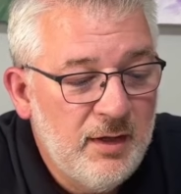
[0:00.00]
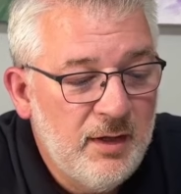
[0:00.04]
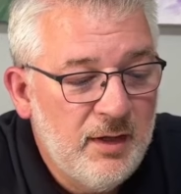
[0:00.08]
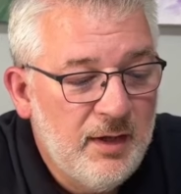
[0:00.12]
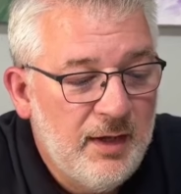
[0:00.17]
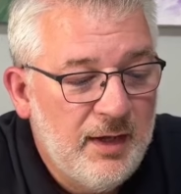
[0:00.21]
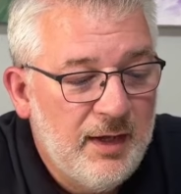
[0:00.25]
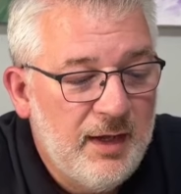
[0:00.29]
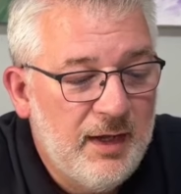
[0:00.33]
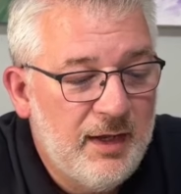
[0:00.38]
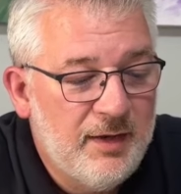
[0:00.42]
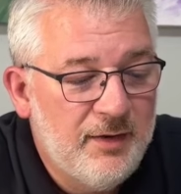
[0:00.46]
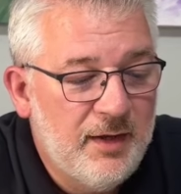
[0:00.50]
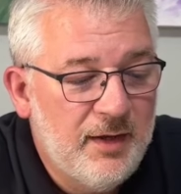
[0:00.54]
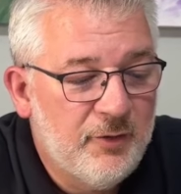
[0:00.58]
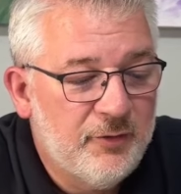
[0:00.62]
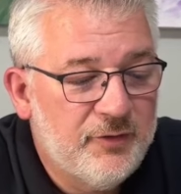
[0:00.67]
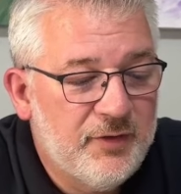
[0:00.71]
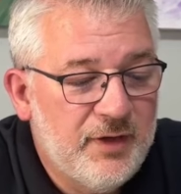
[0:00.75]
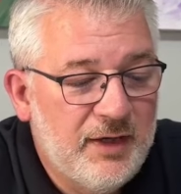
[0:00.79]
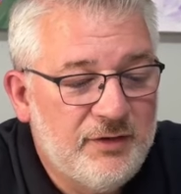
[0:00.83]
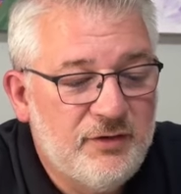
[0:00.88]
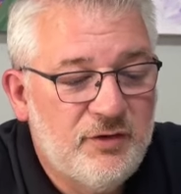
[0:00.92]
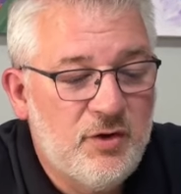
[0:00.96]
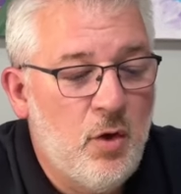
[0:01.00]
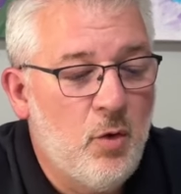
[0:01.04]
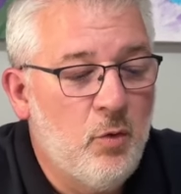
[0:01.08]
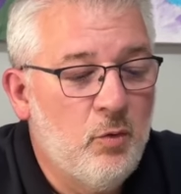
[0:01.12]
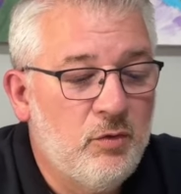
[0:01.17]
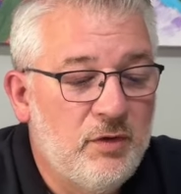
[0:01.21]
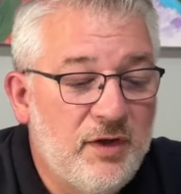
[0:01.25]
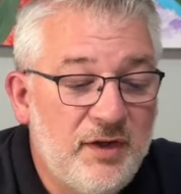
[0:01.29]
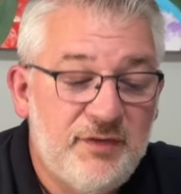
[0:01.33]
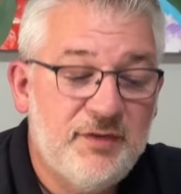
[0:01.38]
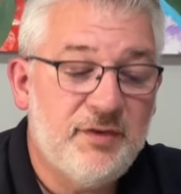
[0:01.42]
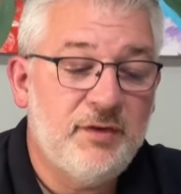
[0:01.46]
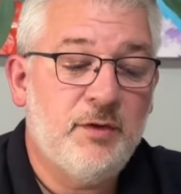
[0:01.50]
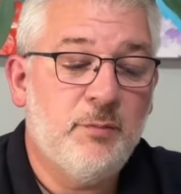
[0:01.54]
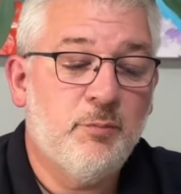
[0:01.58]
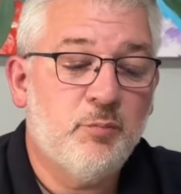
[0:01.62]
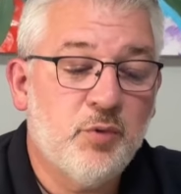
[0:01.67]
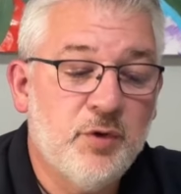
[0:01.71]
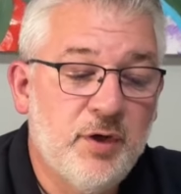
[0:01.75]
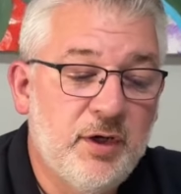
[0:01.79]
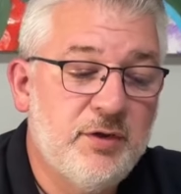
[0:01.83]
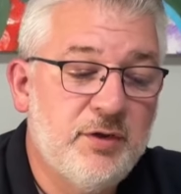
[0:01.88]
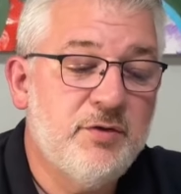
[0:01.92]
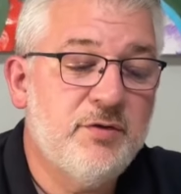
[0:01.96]
And they'll say, don't listen to
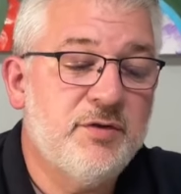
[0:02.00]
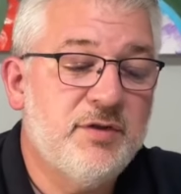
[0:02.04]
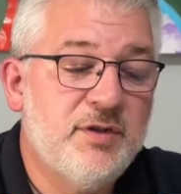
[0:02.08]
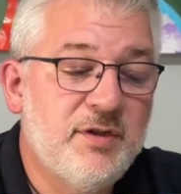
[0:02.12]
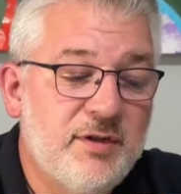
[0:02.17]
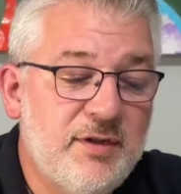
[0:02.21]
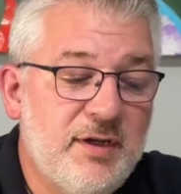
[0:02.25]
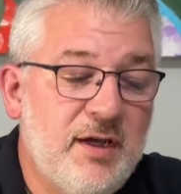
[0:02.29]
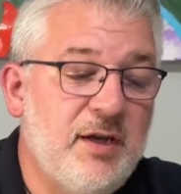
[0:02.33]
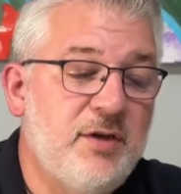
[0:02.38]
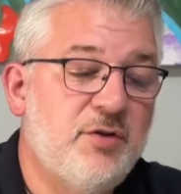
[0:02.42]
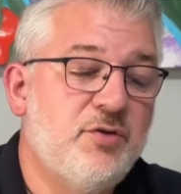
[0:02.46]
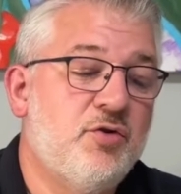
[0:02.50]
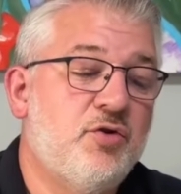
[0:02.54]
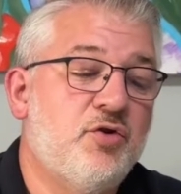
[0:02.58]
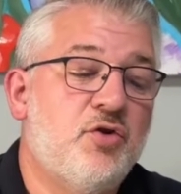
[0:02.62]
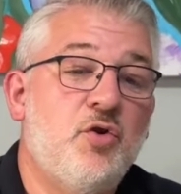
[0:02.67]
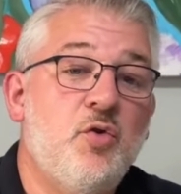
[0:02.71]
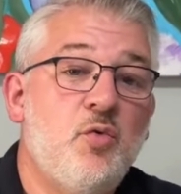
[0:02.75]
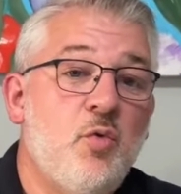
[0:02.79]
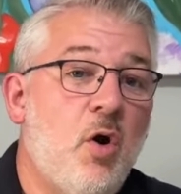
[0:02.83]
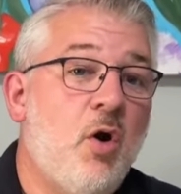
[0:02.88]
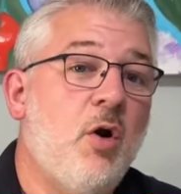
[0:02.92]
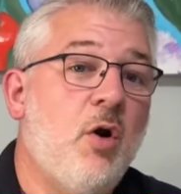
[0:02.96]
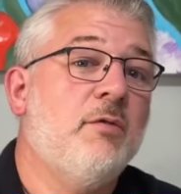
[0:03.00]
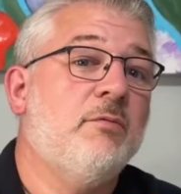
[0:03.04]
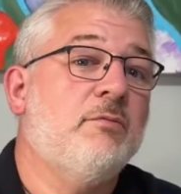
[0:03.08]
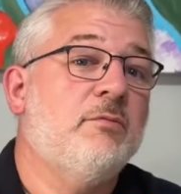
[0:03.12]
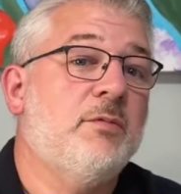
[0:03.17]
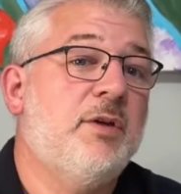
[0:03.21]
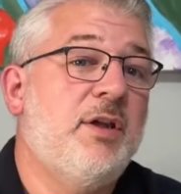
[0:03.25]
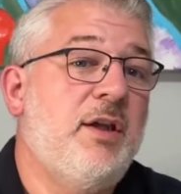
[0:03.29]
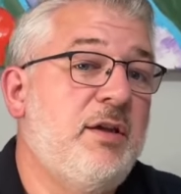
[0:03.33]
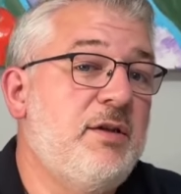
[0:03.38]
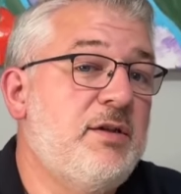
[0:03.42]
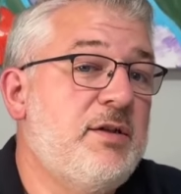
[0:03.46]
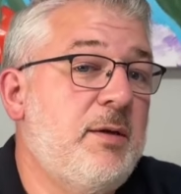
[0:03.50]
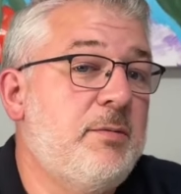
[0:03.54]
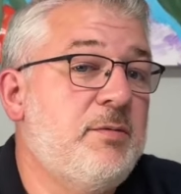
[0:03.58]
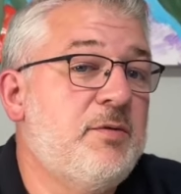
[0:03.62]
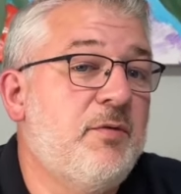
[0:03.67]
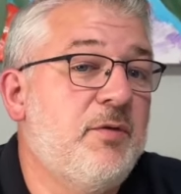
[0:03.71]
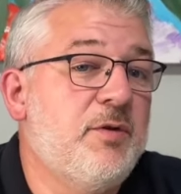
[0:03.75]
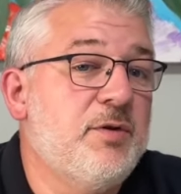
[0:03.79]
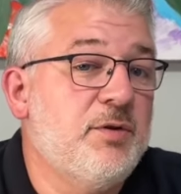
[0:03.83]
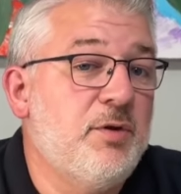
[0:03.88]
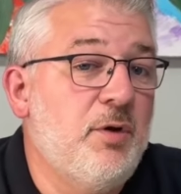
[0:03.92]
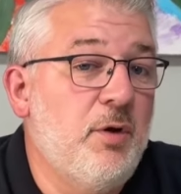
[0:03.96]
preachers and teachers who aren't King James
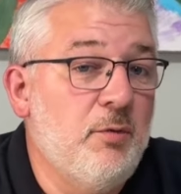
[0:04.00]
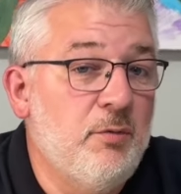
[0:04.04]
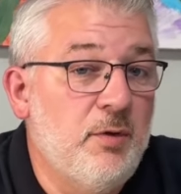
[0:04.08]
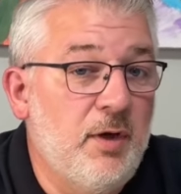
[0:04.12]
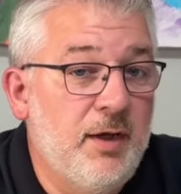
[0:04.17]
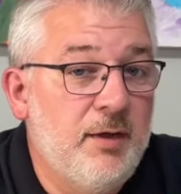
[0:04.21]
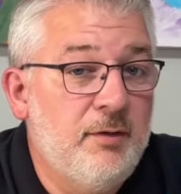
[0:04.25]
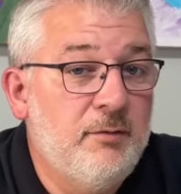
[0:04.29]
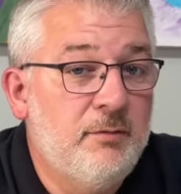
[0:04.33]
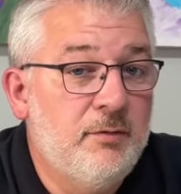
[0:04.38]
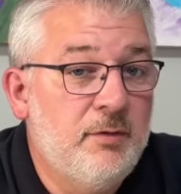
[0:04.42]
Version only.